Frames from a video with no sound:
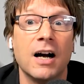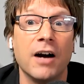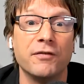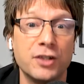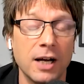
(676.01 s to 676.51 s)

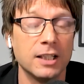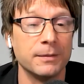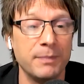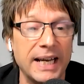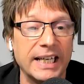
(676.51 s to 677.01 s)
of
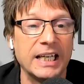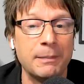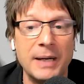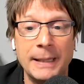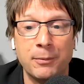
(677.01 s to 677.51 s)
just
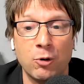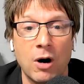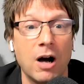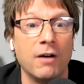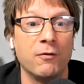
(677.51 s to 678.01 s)
making people
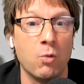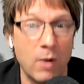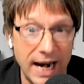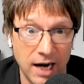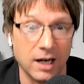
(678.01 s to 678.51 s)

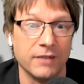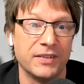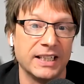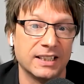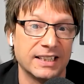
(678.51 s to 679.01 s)
aware
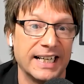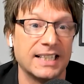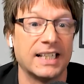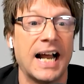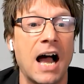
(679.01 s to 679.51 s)
of these
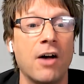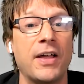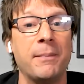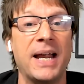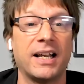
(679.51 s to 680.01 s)
things and how
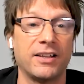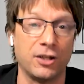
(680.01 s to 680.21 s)
they make